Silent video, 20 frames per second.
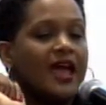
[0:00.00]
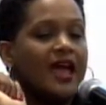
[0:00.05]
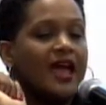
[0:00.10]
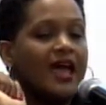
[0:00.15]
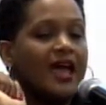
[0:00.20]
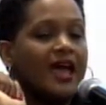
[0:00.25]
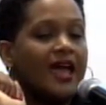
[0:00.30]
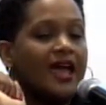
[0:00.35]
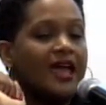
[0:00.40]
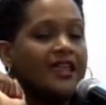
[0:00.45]

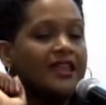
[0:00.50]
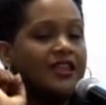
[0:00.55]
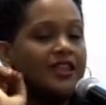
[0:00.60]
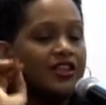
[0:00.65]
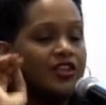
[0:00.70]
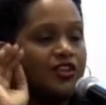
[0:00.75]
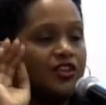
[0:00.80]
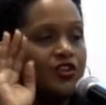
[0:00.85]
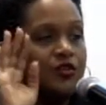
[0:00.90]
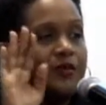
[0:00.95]
And
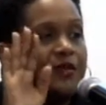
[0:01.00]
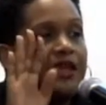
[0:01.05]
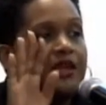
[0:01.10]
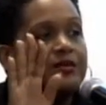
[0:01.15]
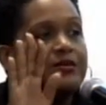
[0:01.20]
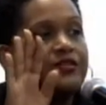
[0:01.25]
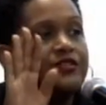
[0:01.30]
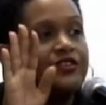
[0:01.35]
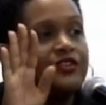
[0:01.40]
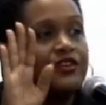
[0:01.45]
you'll be
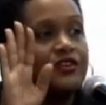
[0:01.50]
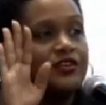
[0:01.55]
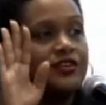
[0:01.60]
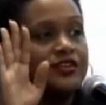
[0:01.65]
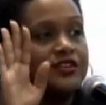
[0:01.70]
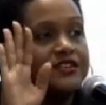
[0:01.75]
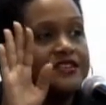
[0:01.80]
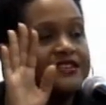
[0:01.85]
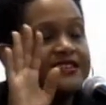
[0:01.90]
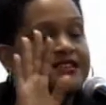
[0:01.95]
able
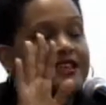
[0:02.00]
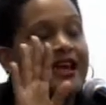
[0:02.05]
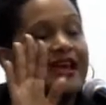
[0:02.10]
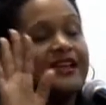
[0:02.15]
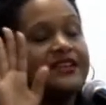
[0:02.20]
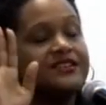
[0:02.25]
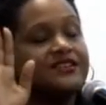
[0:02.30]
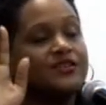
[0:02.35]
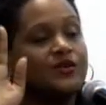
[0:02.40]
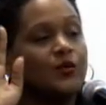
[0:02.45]
to
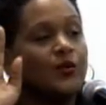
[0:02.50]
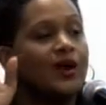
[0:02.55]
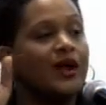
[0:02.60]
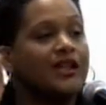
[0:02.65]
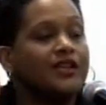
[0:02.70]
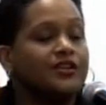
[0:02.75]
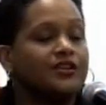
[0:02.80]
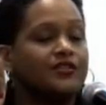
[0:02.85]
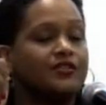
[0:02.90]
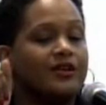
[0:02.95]
cite
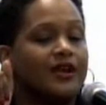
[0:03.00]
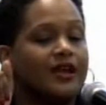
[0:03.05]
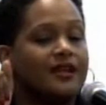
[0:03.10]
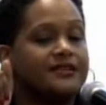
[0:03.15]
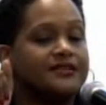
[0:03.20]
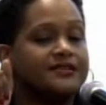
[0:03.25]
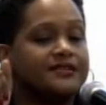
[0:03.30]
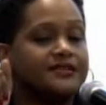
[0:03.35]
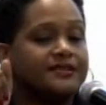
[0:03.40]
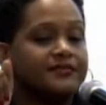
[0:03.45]
while you
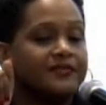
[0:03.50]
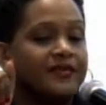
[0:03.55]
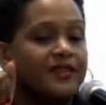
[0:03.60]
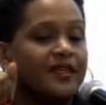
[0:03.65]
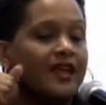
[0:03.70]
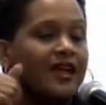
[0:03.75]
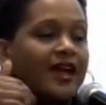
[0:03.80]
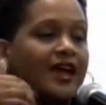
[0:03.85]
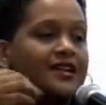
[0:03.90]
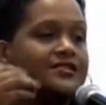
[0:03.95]
write.
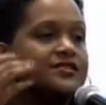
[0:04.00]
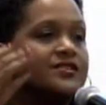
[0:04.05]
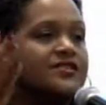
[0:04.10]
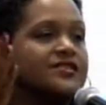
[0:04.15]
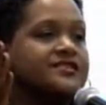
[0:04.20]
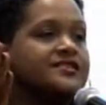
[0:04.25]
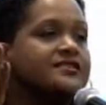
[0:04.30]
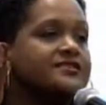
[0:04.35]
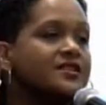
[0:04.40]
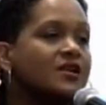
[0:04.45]
And so
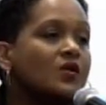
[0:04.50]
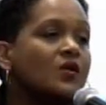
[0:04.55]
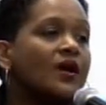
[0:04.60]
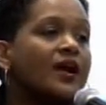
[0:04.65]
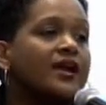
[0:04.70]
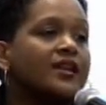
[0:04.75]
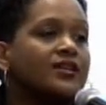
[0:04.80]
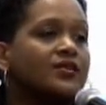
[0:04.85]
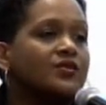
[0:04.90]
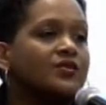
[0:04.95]
this is how
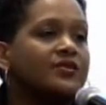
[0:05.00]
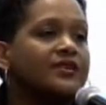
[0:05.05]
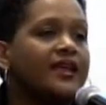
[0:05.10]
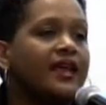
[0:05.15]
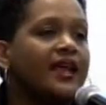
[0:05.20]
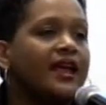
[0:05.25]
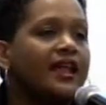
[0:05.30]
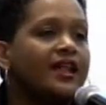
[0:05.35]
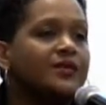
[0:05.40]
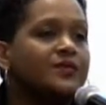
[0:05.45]
EndNote
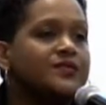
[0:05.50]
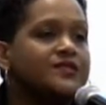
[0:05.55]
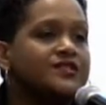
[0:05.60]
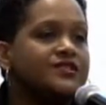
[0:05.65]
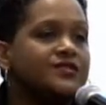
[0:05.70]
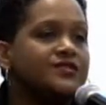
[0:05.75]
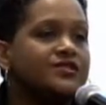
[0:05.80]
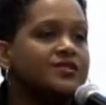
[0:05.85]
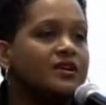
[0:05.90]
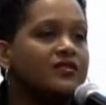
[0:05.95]
helps
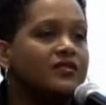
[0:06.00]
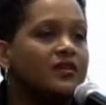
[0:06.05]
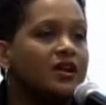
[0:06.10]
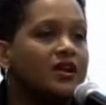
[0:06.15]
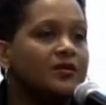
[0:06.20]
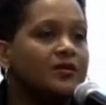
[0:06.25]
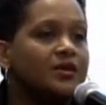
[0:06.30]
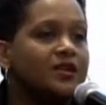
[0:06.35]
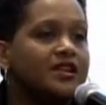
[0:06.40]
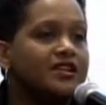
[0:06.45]
you to
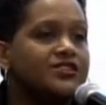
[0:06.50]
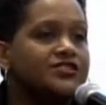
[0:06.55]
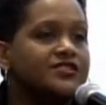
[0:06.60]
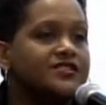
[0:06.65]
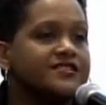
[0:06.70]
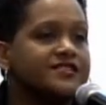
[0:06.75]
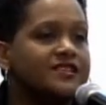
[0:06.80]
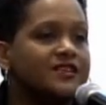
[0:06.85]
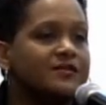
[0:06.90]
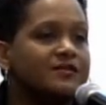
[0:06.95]
avoid
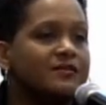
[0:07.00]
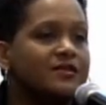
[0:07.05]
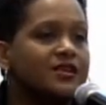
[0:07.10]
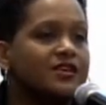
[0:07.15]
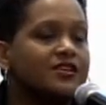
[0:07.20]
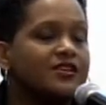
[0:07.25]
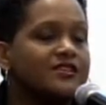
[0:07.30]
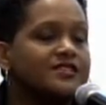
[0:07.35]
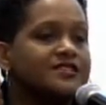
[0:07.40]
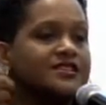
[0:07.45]
plagiarism,
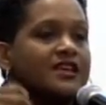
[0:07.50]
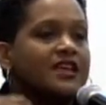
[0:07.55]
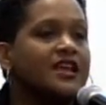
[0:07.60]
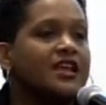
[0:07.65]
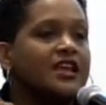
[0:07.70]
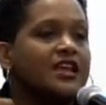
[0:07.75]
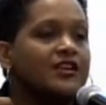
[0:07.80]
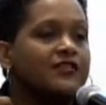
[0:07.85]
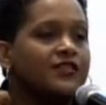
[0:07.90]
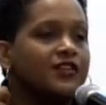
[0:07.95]
because
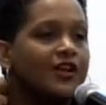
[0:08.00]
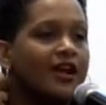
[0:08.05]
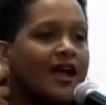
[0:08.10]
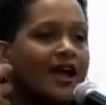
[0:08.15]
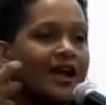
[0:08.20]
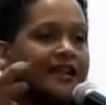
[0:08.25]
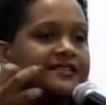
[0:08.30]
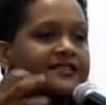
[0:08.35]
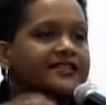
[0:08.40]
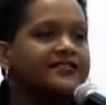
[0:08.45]
if you're
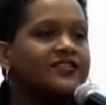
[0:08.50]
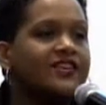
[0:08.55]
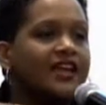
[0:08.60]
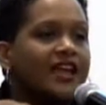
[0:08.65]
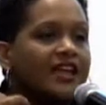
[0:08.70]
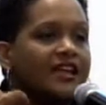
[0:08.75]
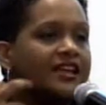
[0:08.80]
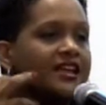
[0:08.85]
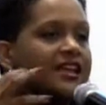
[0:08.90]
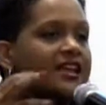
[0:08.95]
actively
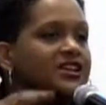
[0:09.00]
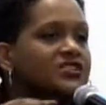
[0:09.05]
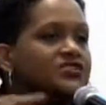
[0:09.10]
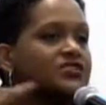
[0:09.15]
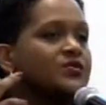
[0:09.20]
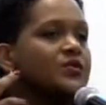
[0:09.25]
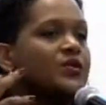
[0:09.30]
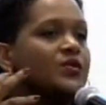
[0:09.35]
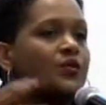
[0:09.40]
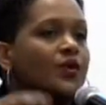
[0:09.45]

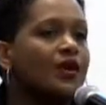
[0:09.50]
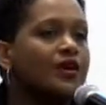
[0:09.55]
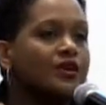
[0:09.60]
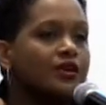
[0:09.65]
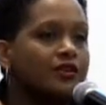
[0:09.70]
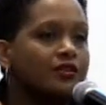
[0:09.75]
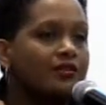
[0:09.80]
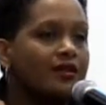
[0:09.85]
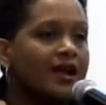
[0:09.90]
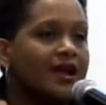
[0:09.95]
engaging with what
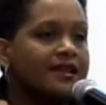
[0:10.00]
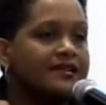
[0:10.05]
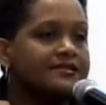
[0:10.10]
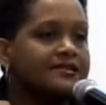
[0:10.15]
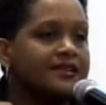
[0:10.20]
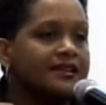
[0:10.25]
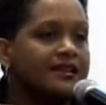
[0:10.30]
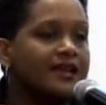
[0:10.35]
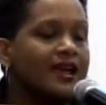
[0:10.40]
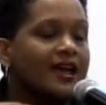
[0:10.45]
you're
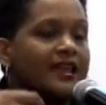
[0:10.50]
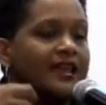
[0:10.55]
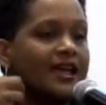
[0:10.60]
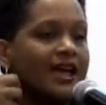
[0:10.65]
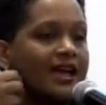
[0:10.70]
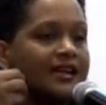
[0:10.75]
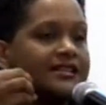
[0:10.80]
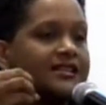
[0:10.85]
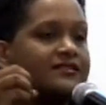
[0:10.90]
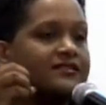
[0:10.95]
writing and
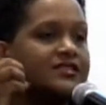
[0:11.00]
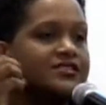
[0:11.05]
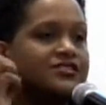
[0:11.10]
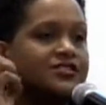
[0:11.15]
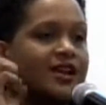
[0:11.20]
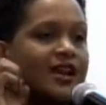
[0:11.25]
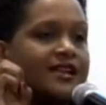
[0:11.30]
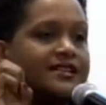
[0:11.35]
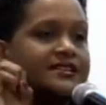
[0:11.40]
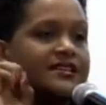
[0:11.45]
actively
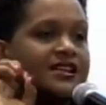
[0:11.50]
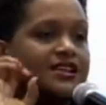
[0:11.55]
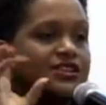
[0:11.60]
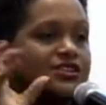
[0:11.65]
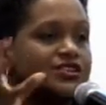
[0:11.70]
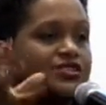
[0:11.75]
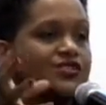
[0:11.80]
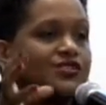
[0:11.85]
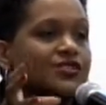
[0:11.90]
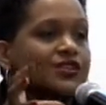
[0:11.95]
trying to
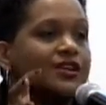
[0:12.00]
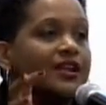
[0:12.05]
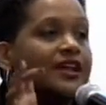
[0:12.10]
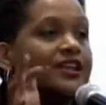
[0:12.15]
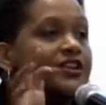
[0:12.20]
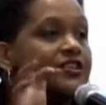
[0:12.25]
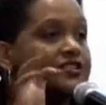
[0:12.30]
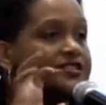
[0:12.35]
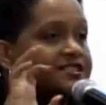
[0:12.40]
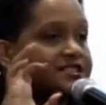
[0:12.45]
ensure that
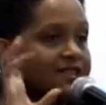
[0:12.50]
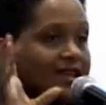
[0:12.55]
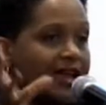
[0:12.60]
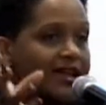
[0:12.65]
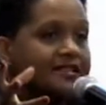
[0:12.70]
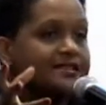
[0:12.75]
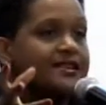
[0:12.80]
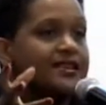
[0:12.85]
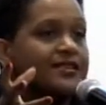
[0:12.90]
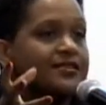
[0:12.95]
you're
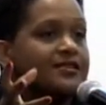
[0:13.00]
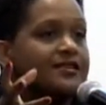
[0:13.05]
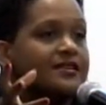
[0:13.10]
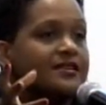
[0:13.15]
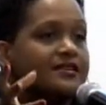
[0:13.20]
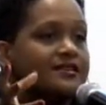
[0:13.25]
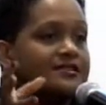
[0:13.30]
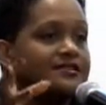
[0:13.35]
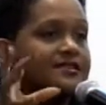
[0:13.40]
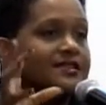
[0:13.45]
citing
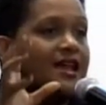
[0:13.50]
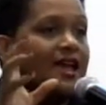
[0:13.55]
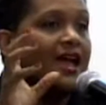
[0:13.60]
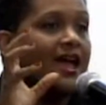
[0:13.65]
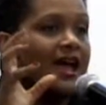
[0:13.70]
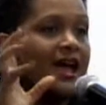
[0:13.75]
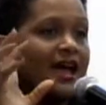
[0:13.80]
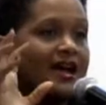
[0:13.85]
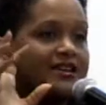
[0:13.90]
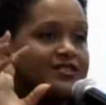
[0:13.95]
things
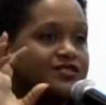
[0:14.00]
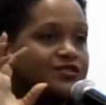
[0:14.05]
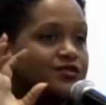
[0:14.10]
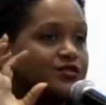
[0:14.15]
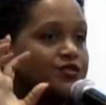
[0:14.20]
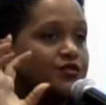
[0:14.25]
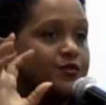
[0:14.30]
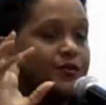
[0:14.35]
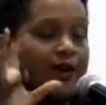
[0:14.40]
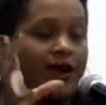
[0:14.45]
as
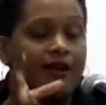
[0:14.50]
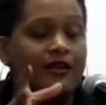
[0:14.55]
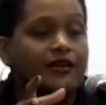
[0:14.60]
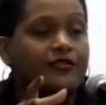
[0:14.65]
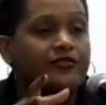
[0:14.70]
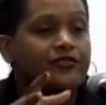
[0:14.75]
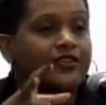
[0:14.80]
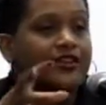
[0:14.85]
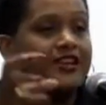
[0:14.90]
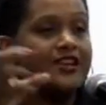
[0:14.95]
you
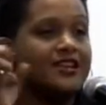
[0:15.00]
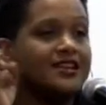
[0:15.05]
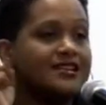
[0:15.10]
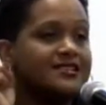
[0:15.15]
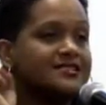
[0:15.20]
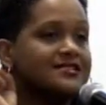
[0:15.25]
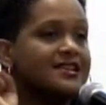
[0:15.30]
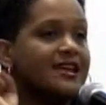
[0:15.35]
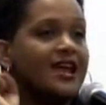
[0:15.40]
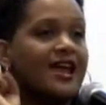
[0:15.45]

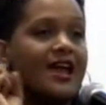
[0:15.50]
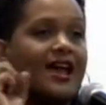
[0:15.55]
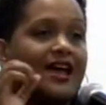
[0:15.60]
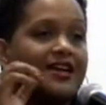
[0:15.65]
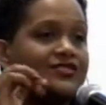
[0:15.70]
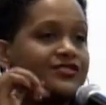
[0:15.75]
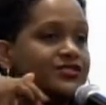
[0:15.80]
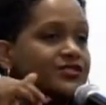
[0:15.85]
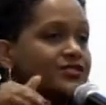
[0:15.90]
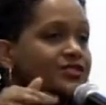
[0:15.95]
paraphrase,
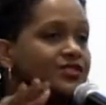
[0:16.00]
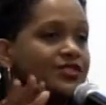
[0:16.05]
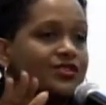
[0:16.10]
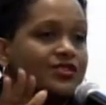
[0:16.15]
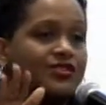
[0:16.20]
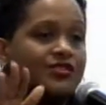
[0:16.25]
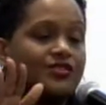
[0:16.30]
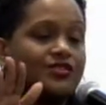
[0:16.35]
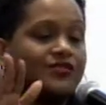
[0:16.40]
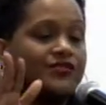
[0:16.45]
as you do
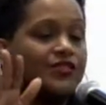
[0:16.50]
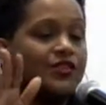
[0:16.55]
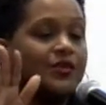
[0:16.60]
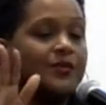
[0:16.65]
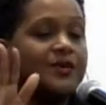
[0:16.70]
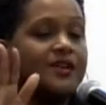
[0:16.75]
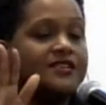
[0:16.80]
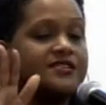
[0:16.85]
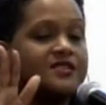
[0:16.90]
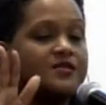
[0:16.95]
your
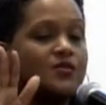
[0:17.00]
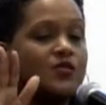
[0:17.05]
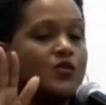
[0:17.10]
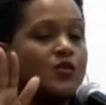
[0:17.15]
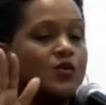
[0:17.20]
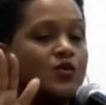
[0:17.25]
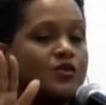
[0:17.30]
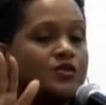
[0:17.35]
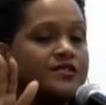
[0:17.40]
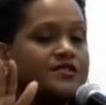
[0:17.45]
verbatim
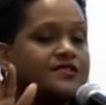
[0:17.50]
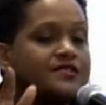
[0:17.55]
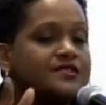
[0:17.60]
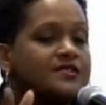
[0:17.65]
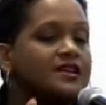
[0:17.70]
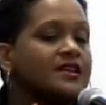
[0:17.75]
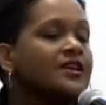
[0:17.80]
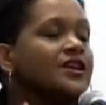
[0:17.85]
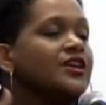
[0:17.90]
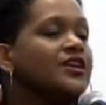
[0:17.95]
quotes,
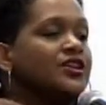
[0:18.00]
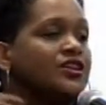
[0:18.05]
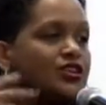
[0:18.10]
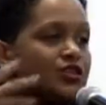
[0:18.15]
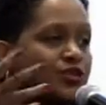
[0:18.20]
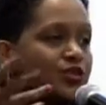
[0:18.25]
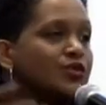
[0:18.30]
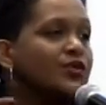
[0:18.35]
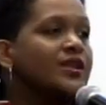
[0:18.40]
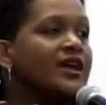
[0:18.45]
you
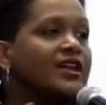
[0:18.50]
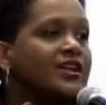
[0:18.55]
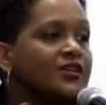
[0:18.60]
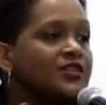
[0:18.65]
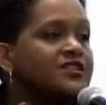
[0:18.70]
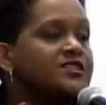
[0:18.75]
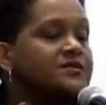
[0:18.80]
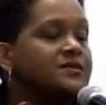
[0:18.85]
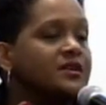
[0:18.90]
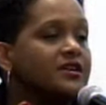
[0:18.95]
know that you're
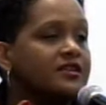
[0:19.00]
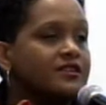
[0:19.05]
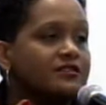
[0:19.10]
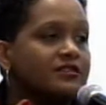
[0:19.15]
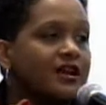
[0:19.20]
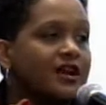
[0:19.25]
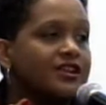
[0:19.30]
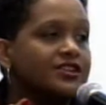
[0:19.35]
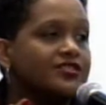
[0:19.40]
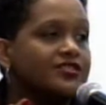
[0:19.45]
going to be on the
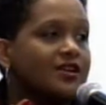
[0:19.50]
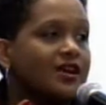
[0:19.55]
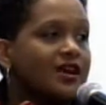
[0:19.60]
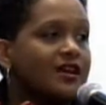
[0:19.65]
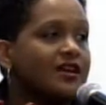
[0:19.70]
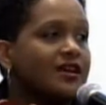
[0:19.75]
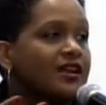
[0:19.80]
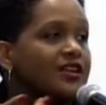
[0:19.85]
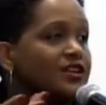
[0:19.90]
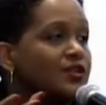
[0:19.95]
right
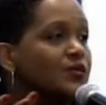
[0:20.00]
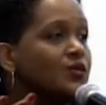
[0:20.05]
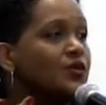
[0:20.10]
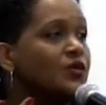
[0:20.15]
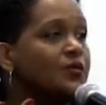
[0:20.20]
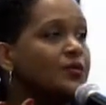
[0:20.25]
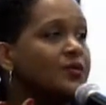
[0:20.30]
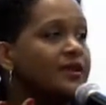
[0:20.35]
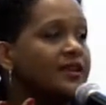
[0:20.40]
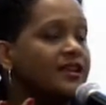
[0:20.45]
track and you
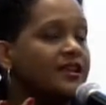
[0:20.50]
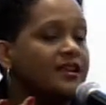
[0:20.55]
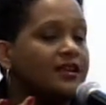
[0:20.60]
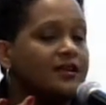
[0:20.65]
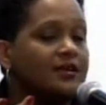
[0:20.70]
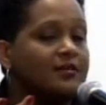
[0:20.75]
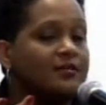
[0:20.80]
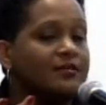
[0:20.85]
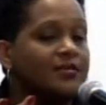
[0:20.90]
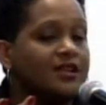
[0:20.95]
won't be
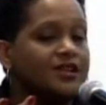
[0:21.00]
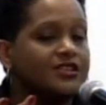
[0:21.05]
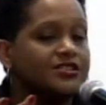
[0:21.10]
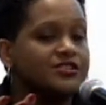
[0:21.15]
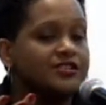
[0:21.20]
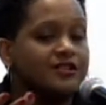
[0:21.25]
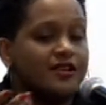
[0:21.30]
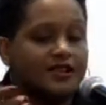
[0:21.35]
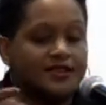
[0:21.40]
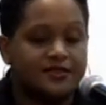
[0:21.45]

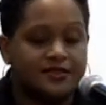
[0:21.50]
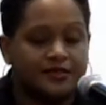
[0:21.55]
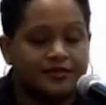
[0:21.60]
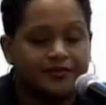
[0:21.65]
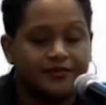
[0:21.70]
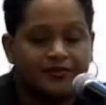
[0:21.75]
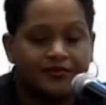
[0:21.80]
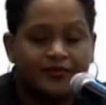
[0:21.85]
plagiarizing.